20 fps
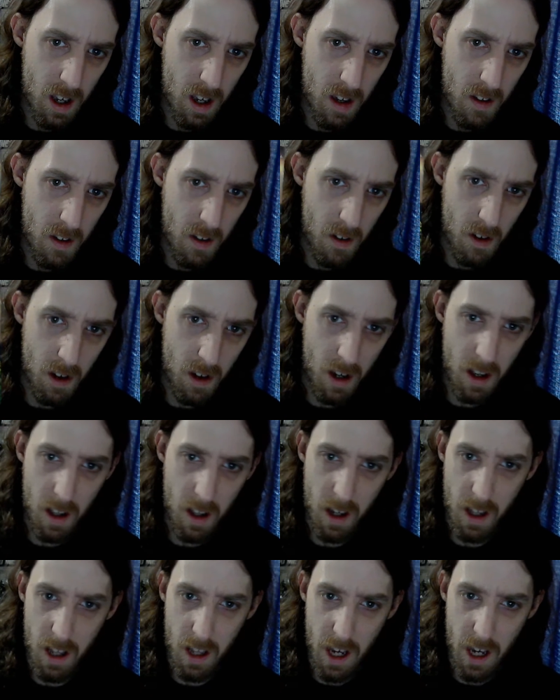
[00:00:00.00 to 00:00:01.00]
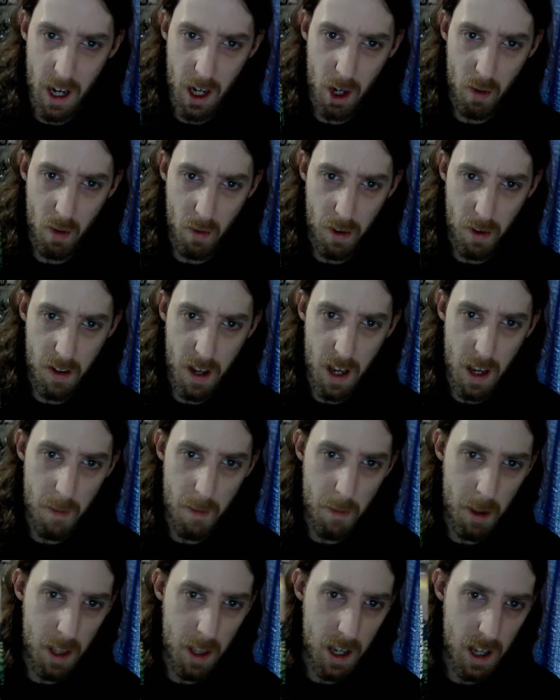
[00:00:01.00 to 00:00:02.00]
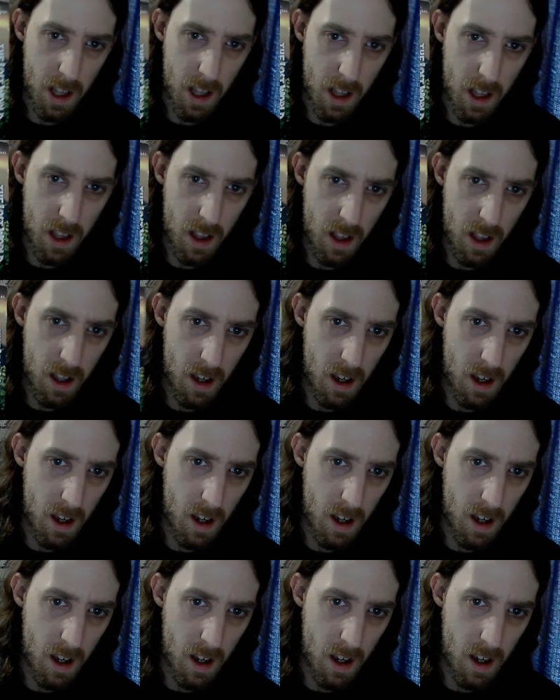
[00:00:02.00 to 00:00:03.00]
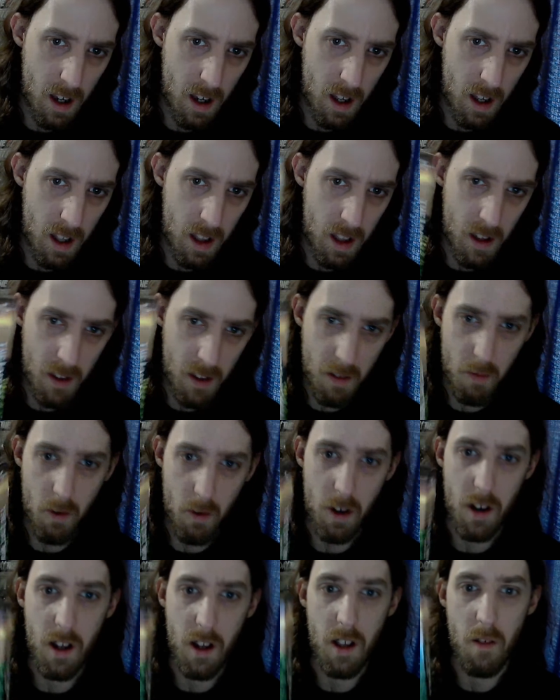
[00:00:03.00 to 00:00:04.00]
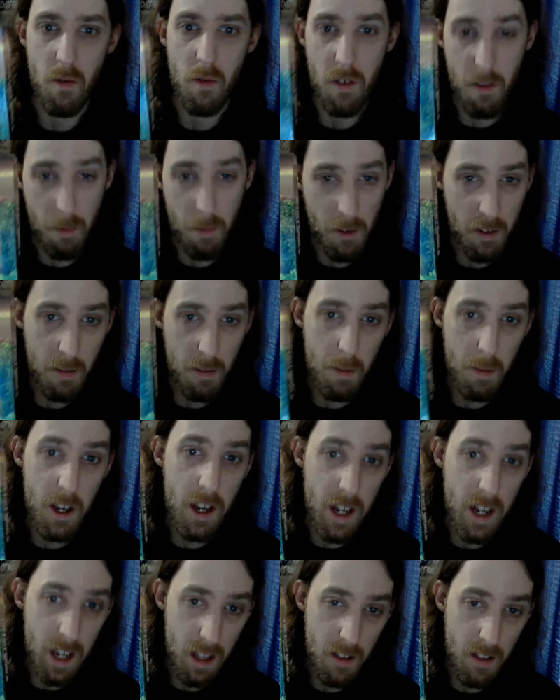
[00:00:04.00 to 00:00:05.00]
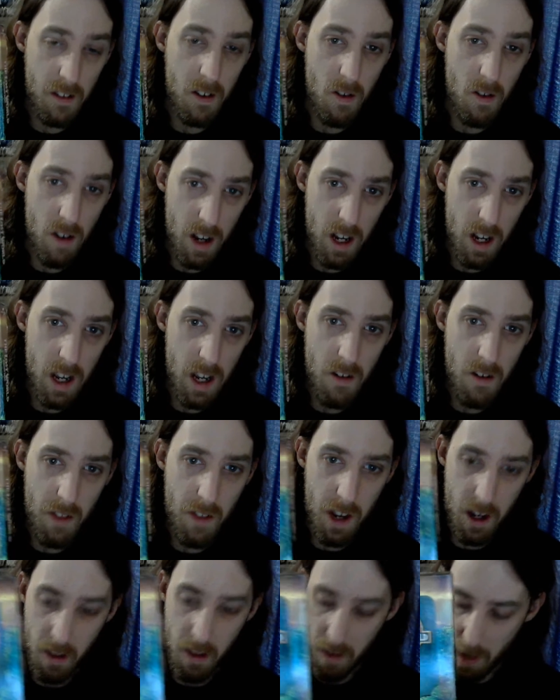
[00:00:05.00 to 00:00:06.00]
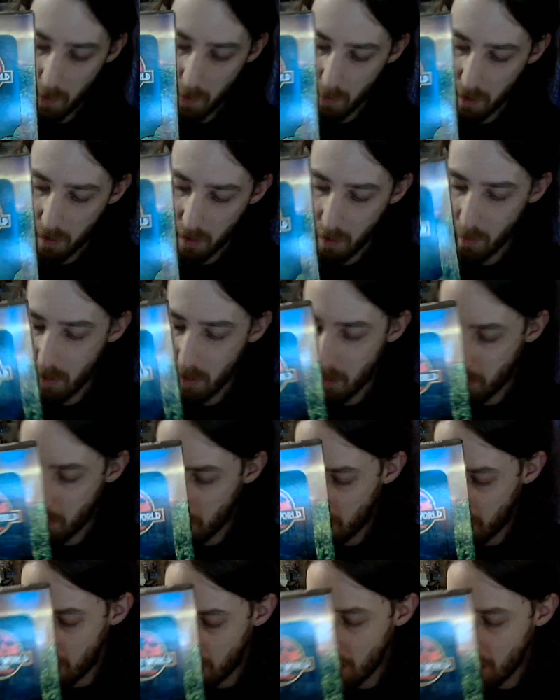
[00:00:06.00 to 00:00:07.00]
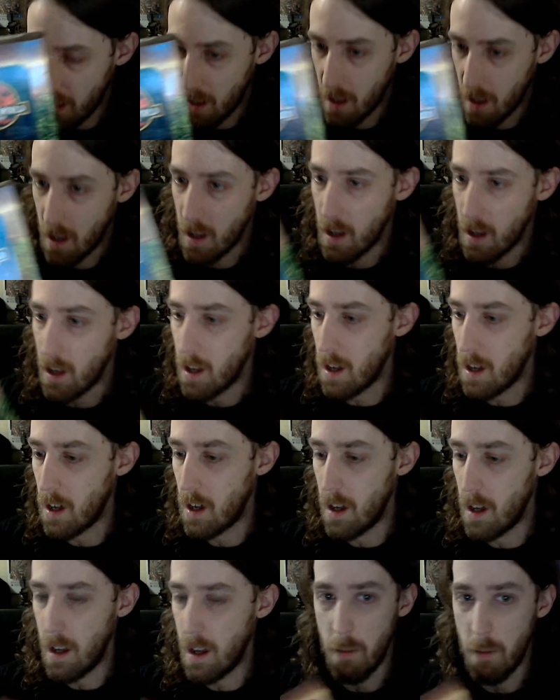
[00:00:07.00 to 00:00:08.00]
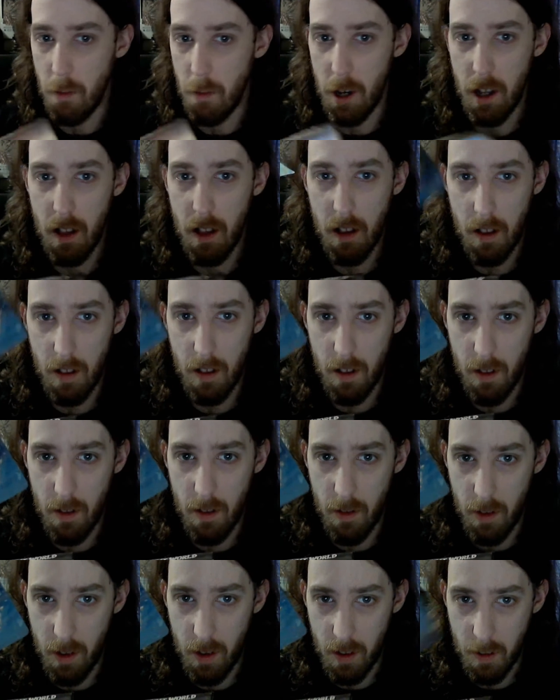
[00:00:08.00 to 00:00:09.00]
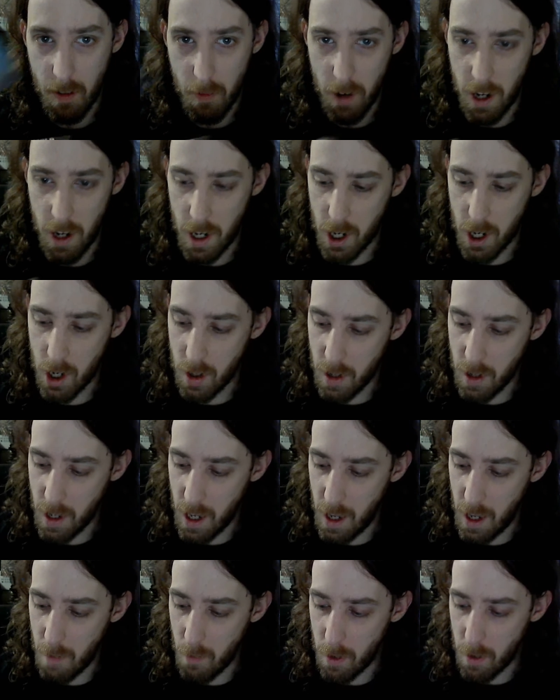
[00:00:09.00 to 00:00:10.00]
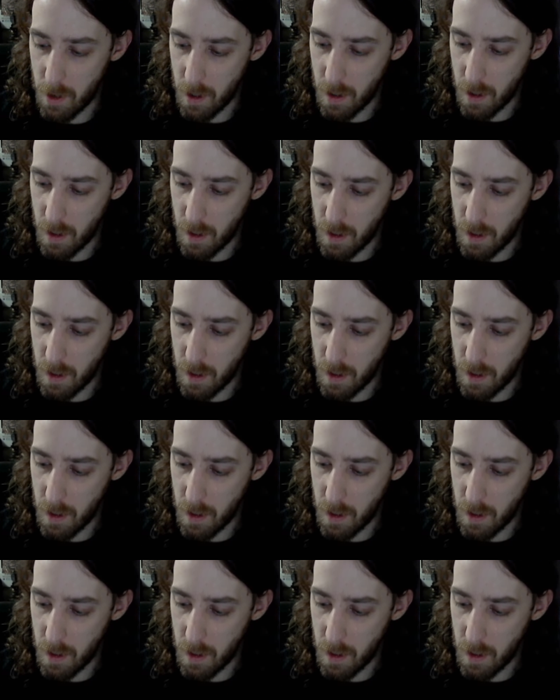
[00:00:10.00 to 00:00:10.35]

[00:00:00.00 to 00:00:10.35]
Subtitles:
So you got like the actual tape and then this one. And there was supposed to be an insert in here that I said was always missing. But this one actually came with it.